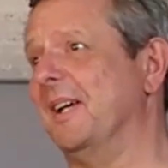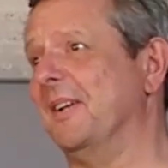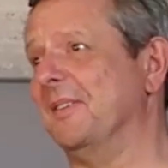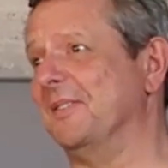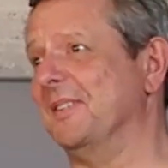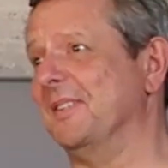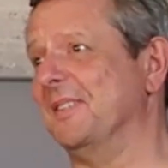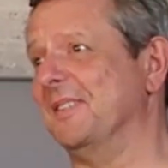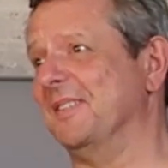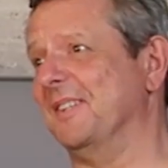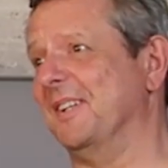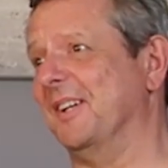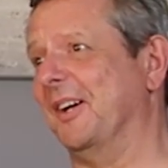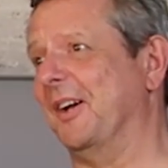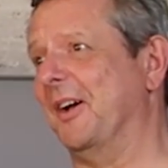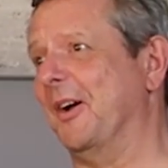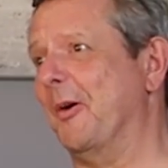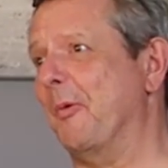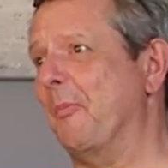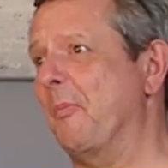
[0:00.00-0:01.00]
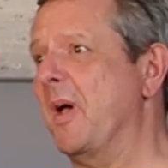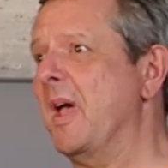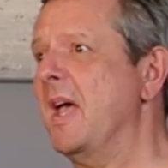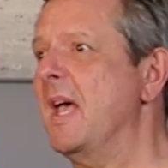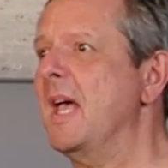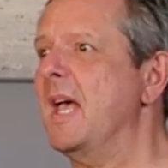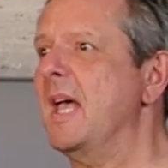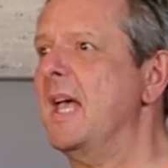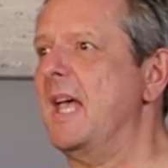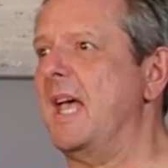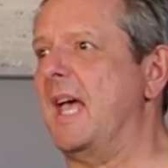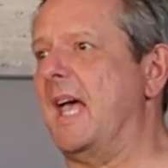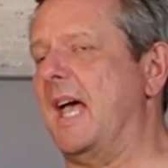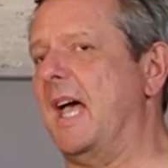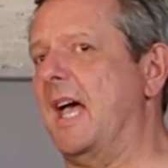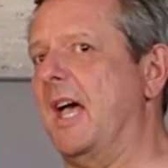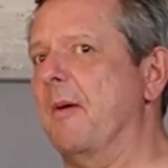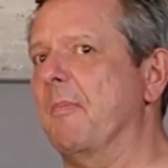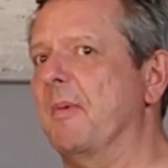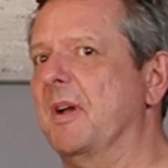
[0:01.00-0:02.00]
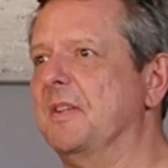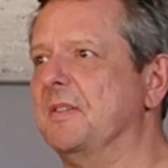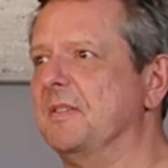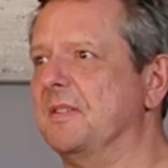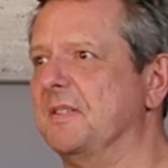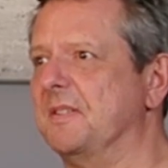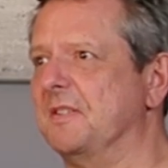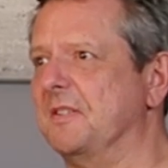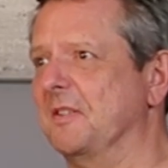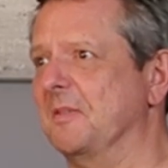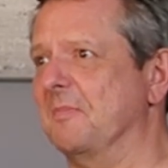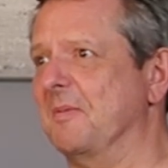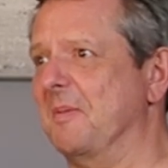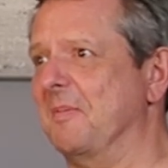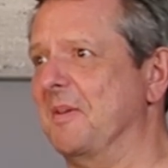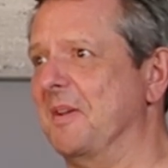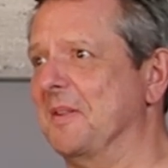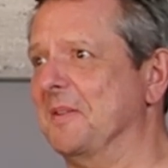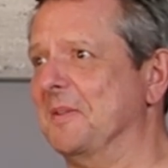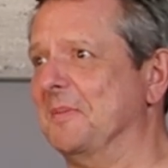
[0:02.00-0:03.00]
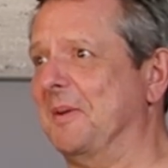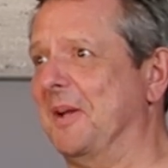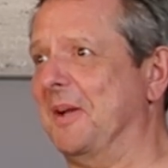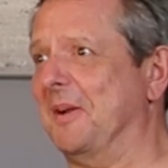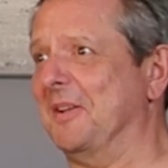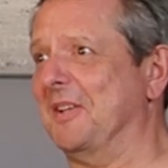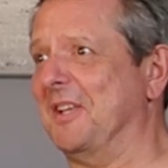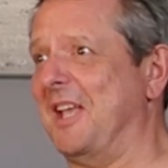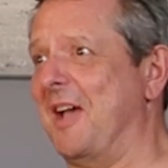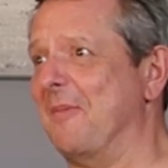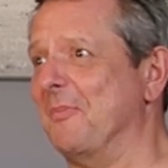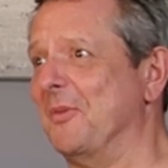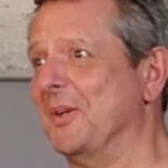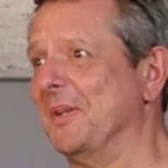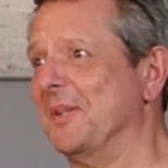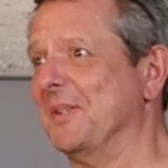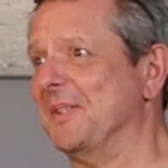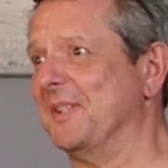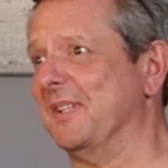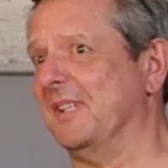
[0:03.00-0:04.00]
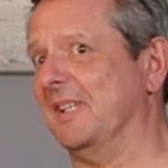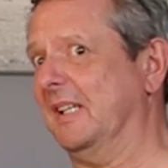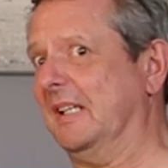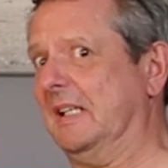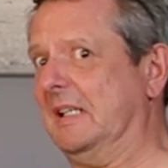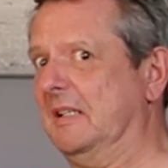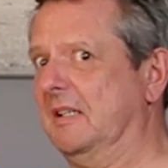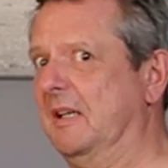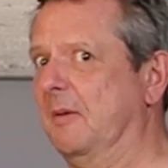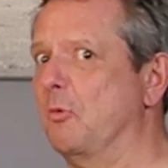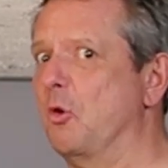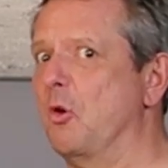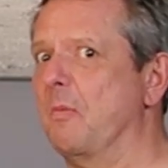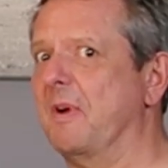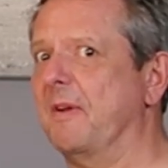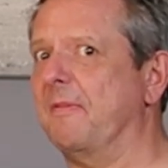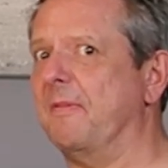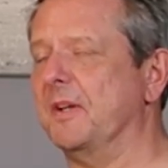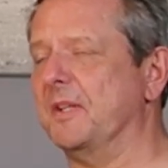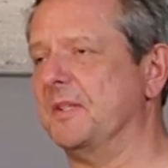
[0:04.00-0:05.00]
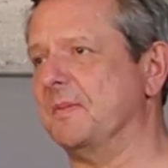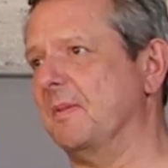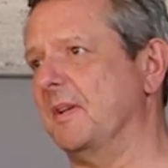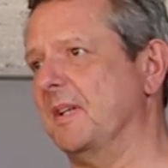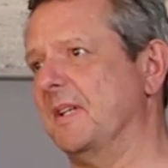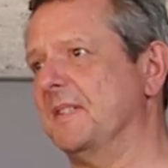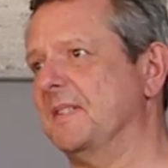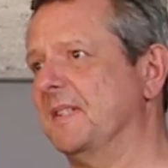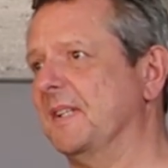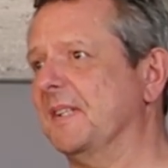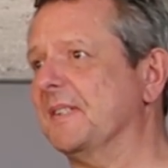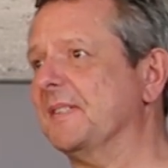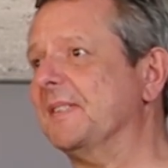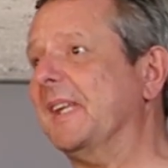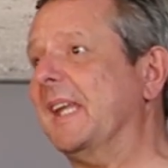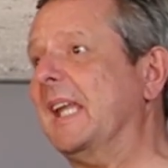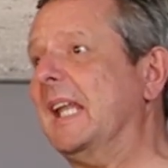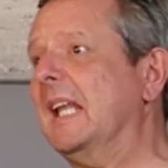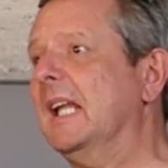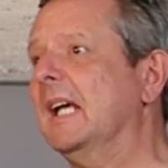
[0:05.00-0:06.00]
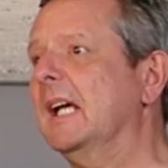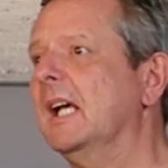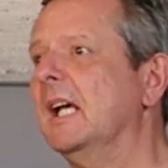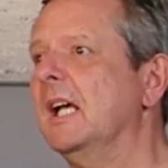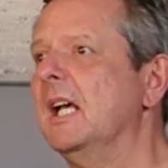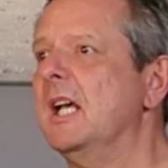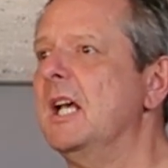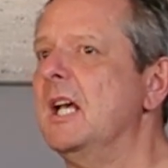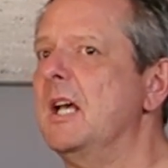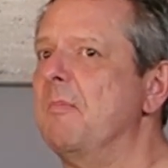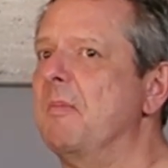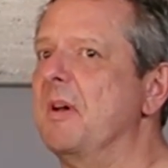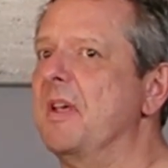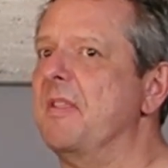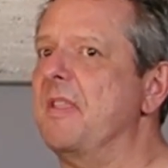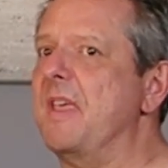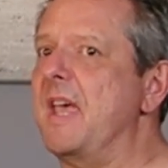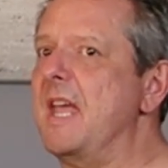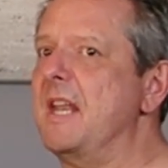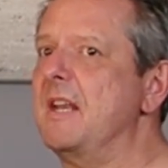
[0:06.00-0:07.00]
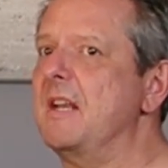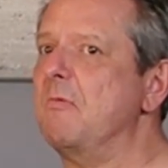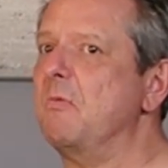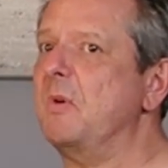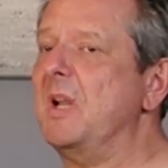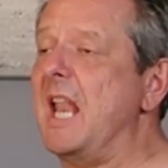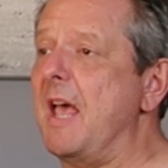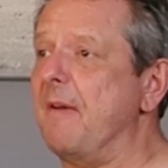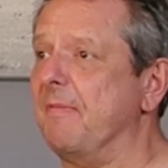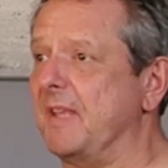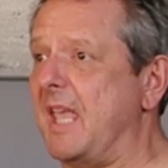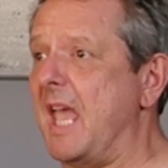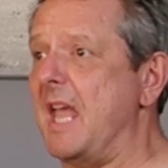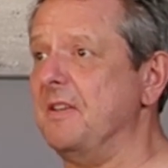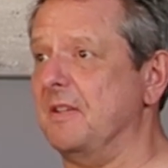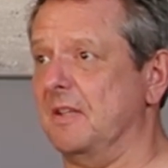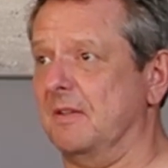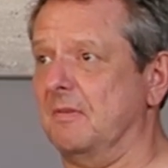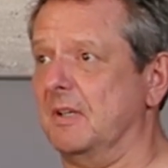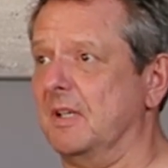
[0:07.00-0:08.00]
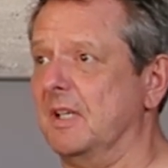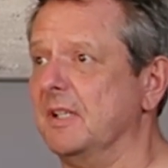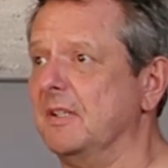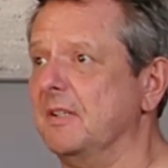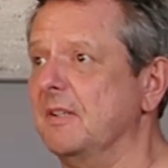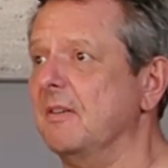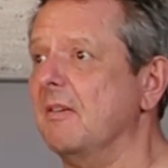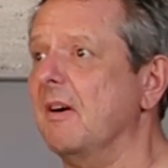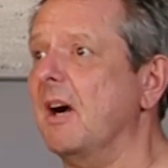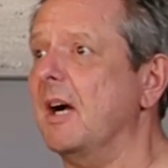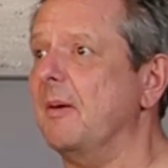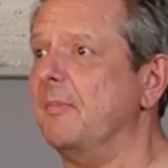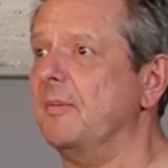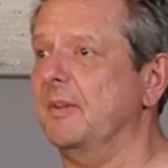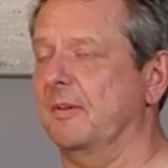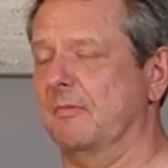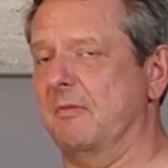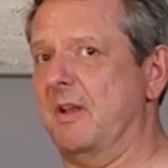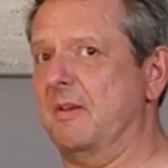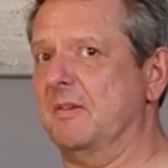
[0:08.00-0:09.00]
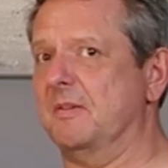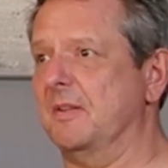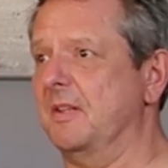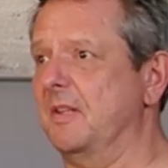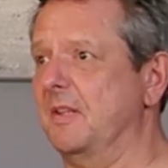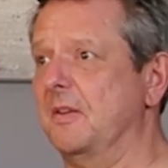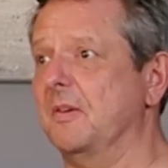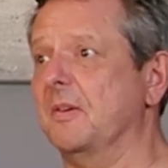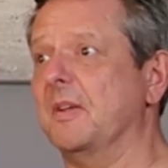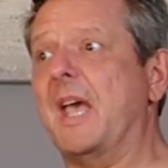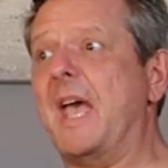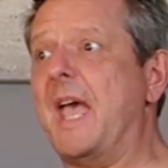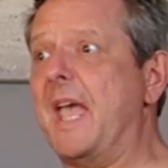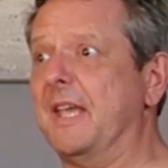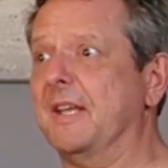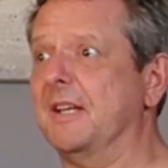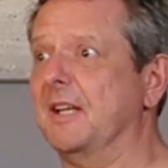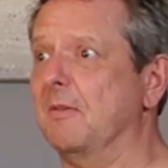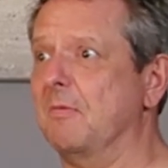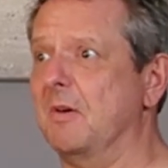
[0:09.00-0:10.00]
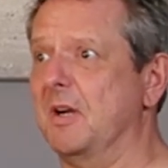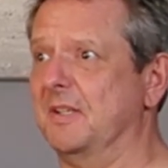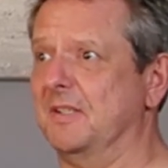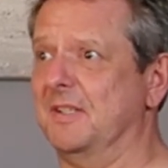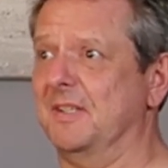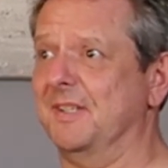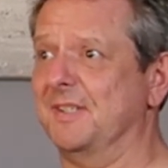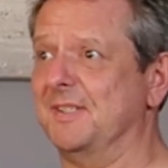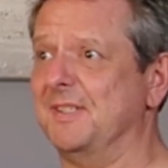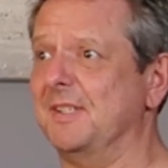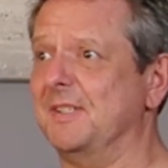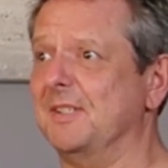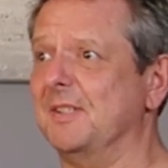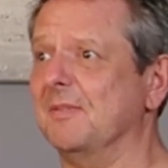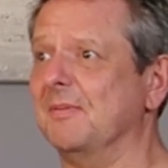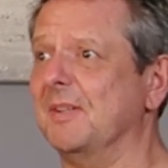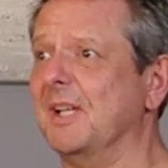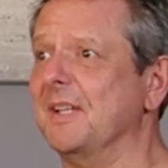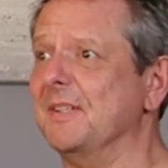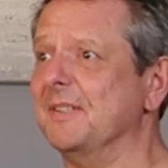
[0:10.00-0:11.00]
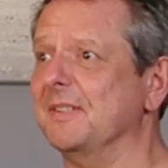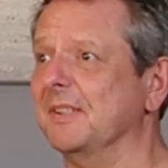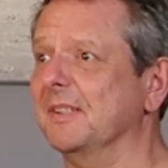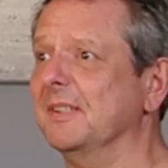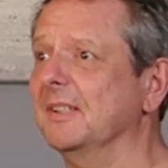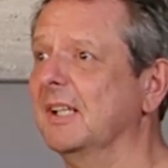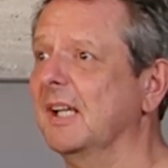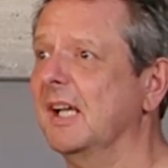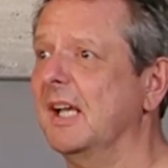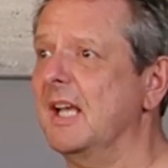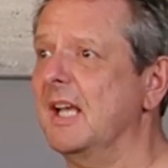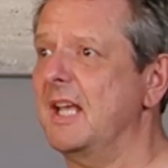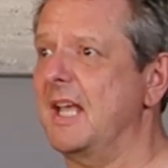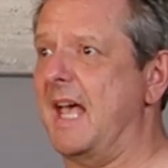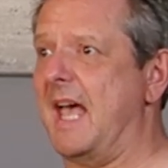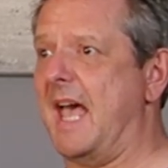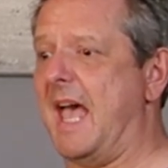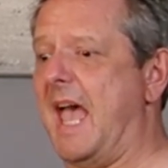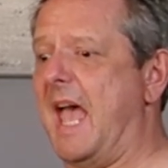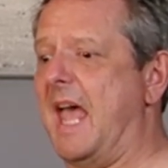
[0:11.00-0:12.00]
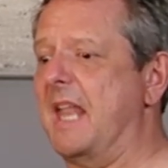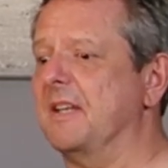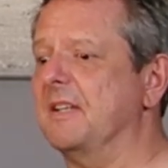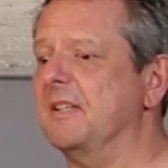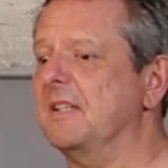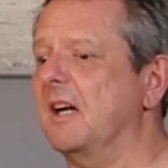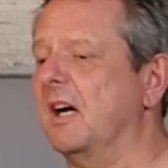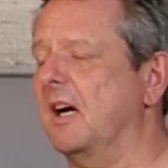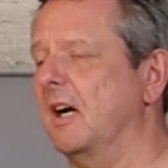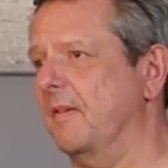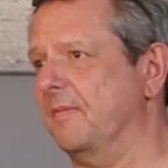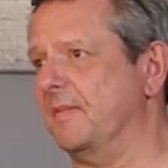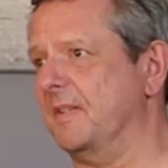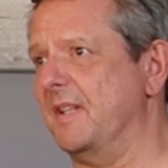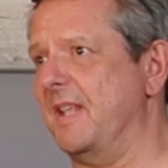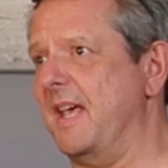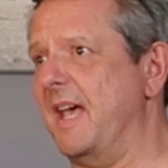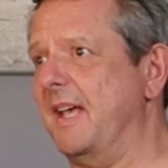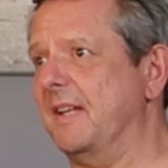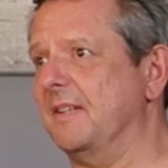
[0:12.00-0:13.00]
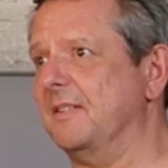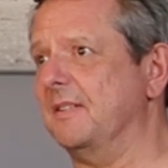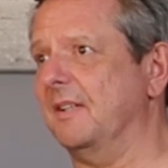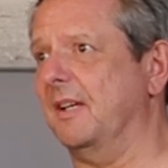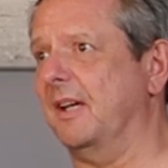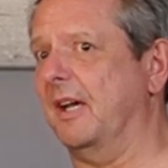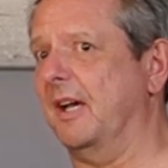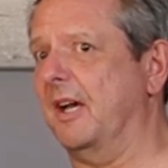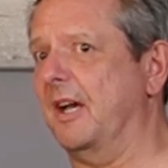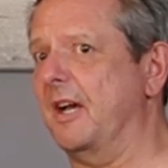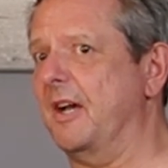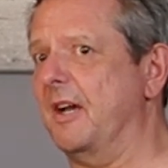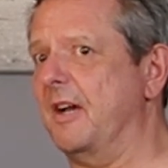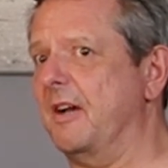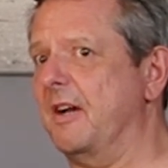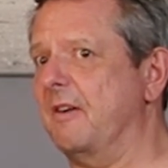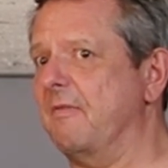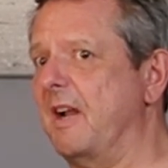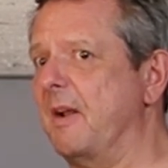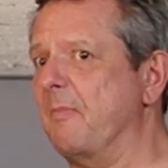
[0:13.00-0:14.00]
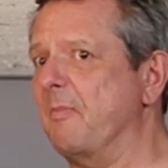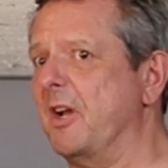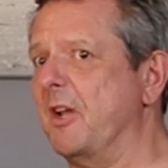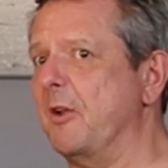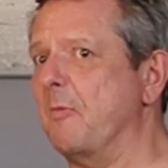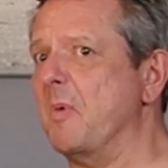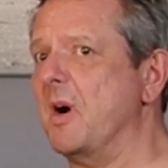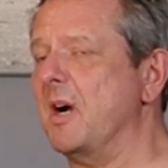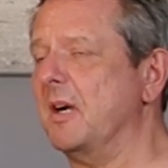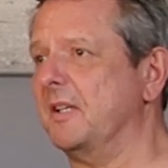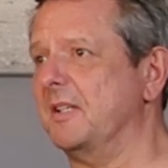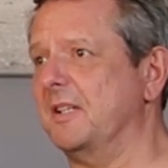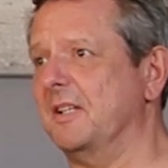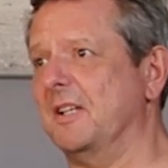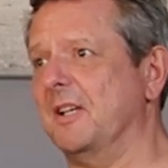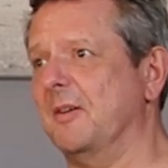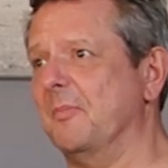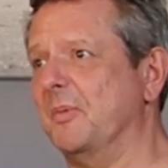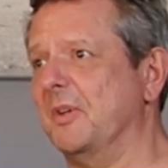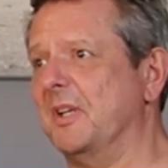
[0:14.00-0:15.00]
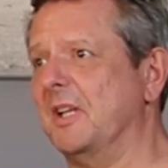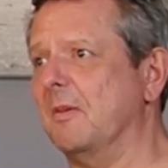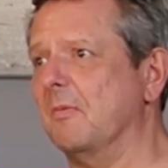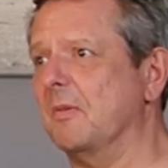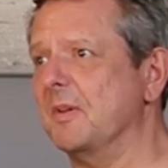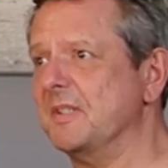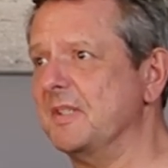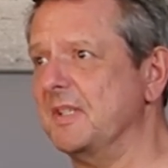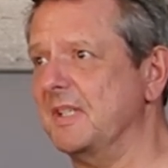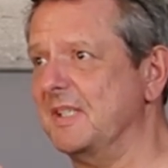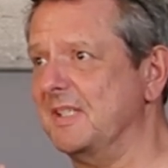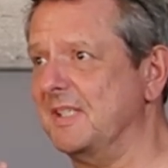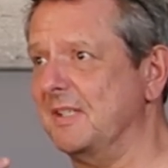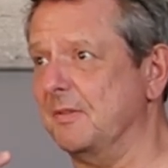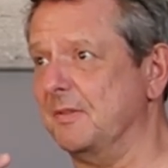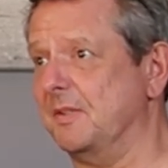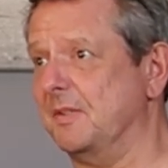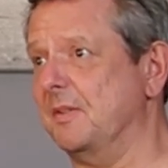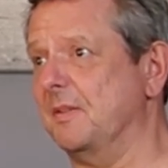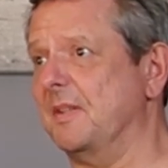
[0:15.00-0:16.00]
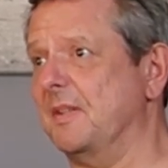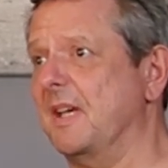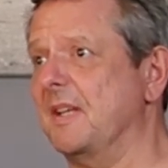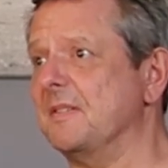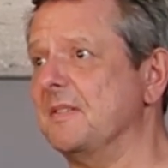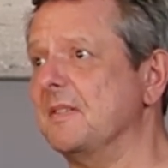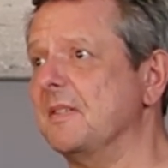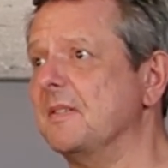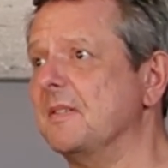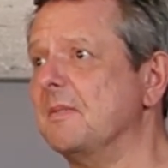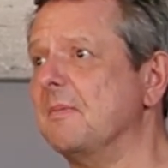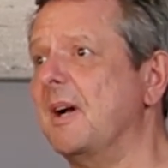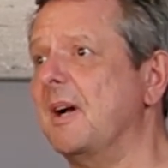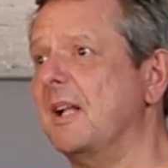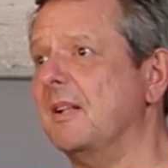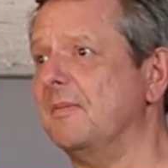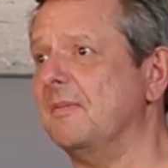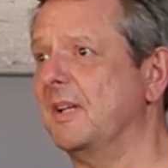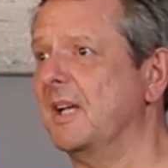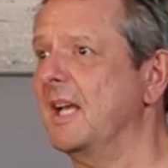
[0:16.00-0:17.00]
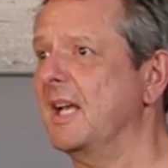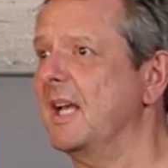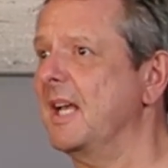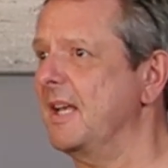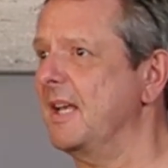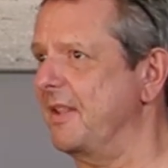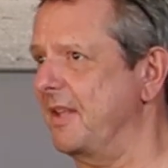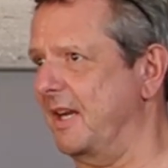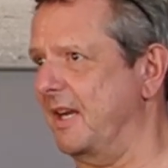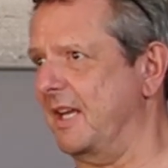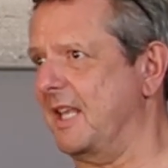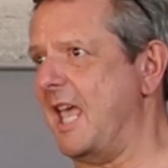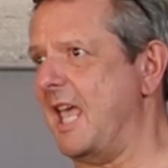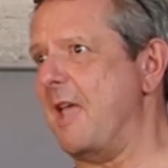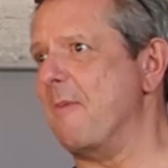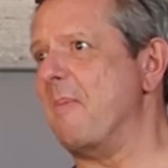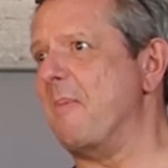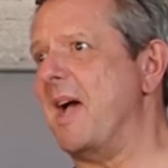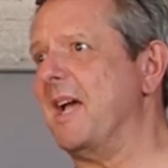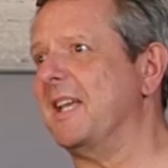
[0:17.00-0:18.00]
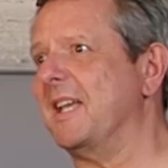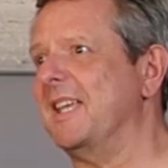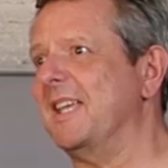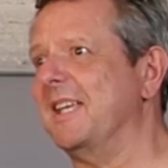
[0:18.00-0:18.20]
about it. I used to steal my mother's cameras, and I bought my first one at 16. But then we left Kenya, where I grew up, and went to the UK, and I worked in the City of London. And after that, I ran my own marketing company. It wasn't until 2012 that I came back